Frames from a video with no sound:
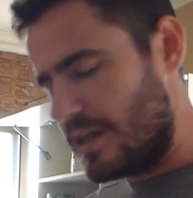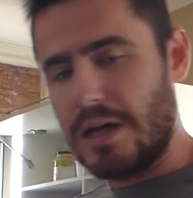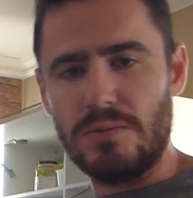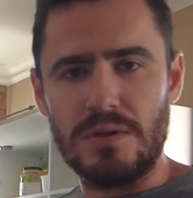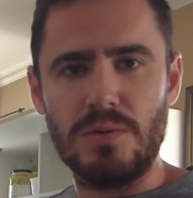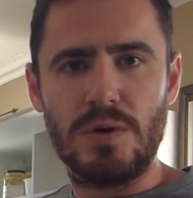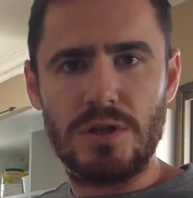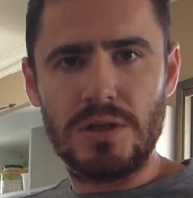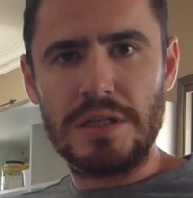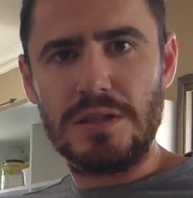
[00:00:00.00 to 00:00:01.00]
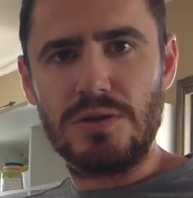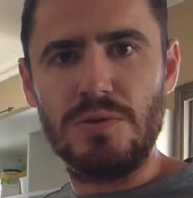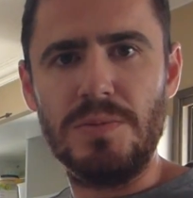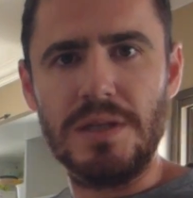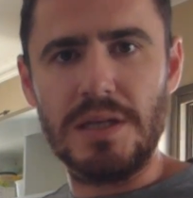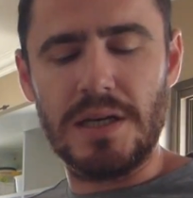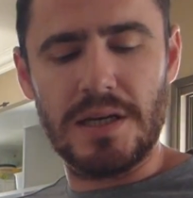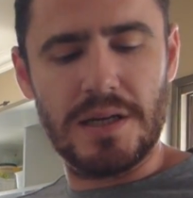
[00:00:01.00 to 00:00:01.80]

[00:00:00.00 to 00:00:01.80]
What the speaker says: Now the water needs to be